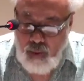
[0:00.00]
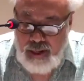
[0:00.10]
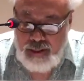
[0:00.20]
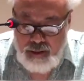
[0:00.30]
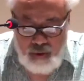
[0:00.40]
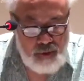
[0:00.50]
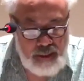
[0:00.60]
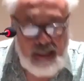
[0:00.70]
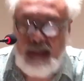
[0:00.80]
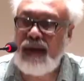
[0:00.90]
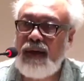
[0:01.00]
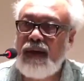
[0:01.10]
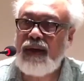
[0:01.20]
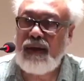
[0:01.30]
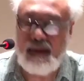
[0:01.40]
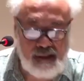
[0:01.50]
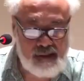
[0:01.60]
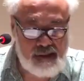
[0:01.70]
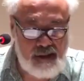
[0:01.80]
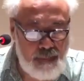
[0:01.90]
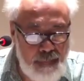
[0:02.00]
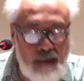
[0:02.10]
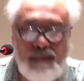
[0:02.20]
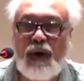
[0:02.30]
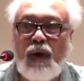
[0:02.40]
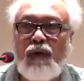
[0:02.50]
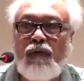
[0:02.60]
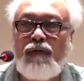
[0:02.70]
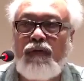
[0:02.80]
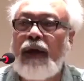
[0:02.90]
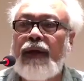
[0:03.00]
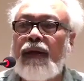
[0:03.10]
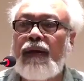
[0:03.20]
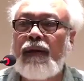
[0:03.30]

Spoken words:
while unique, is above all final.